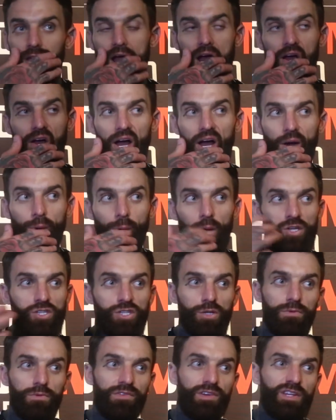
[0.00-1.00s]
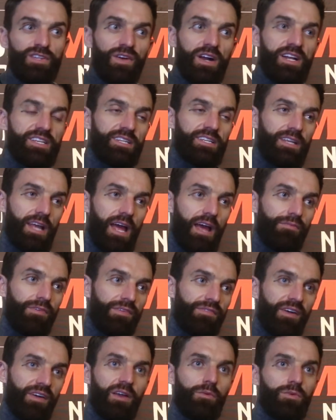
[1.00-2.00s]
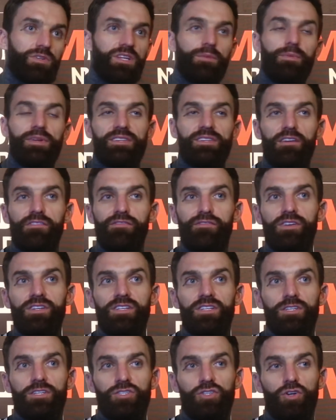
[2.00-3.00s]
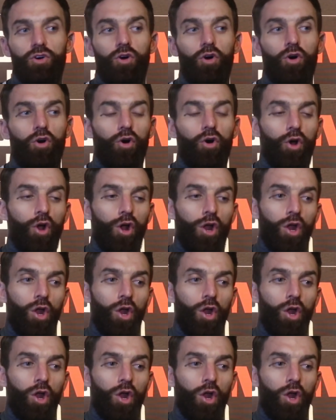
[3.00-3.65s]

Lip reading: I watched some of his fights and every fight was a bit different, so